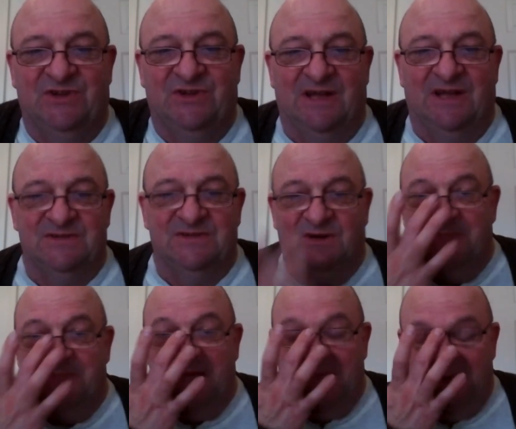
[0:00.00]
now. So I
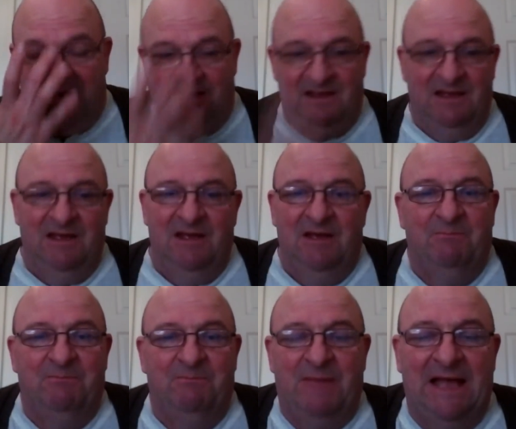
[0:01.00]
make
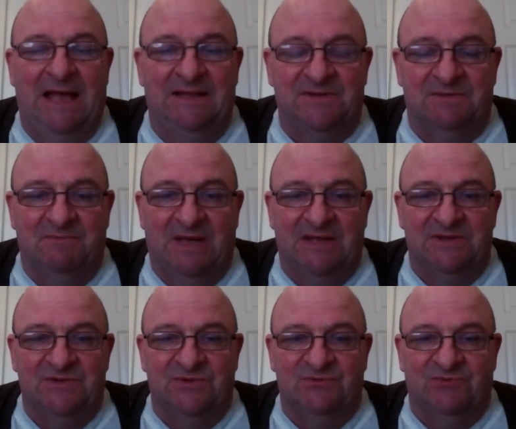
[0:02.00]
pens and
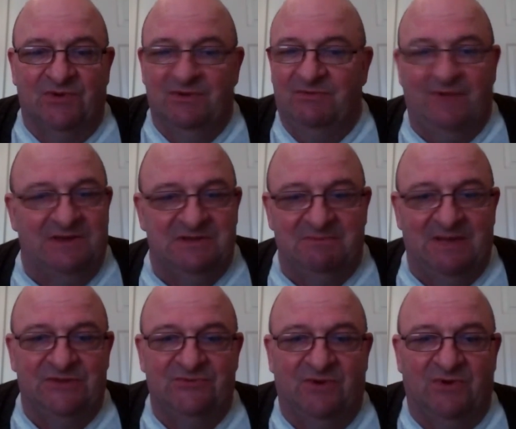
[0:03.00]
pencils, fountain
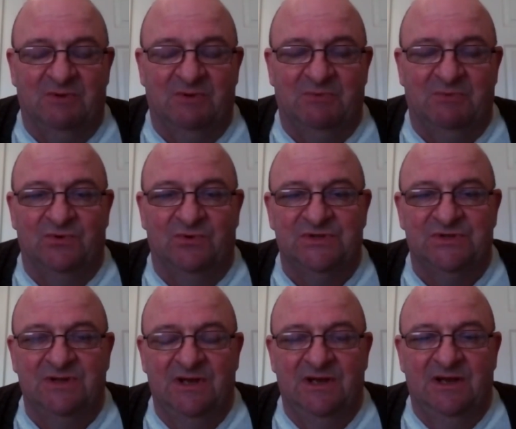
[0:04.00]
pens, roller balls,
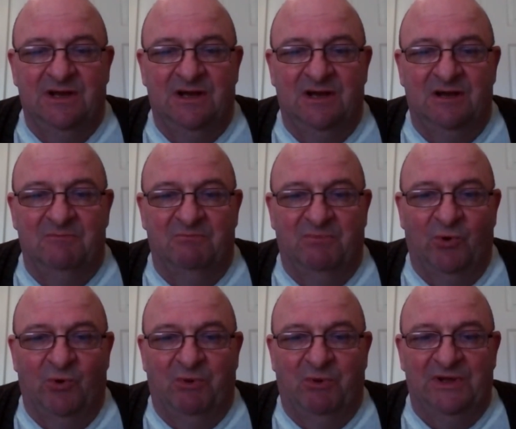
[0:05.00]

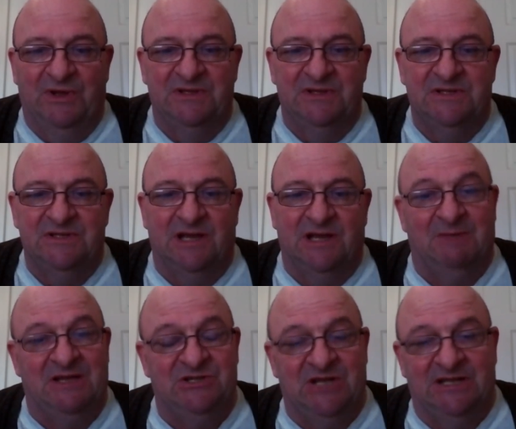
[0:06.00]
ball points, and I
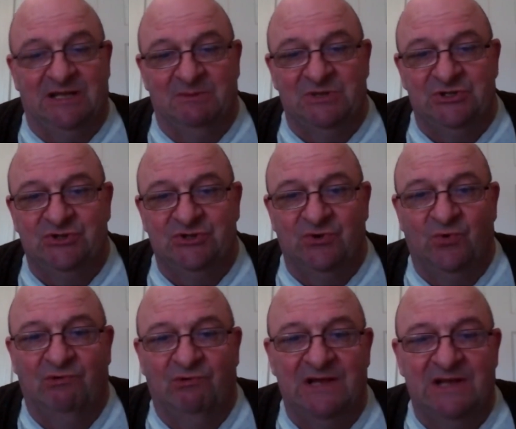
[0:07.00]
make gentlemen's
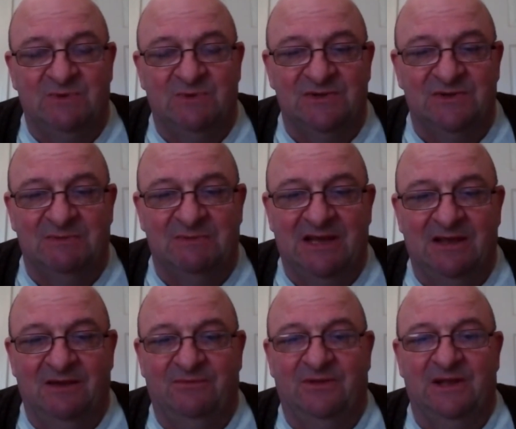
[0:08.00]
jewellery as well. So I make
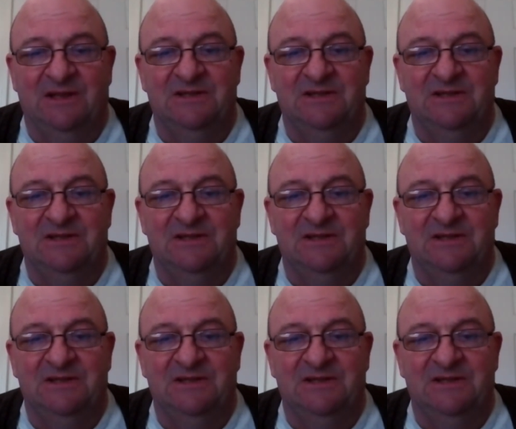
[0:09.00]
cufflinks,